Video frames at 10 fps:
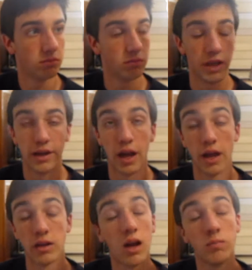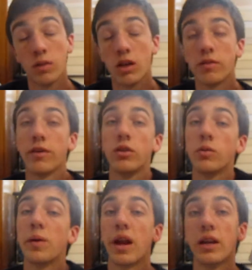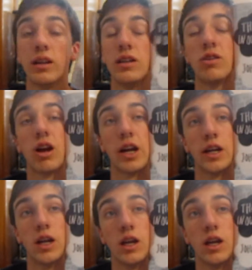Yeah, I'm not afraid to admit I did cry.